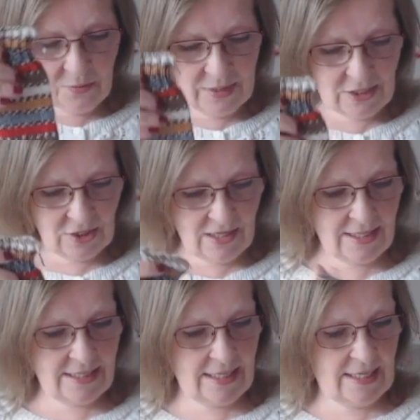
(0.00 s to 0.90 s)
which
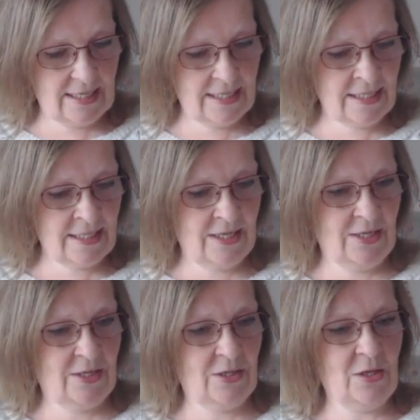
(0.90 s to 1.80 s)
I did,
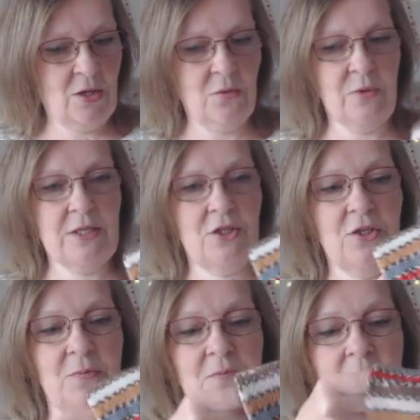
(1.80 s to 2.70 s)

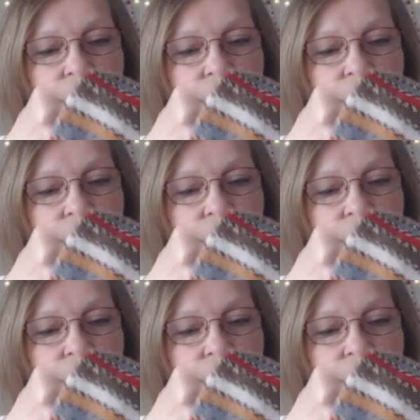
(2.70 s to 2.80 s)
which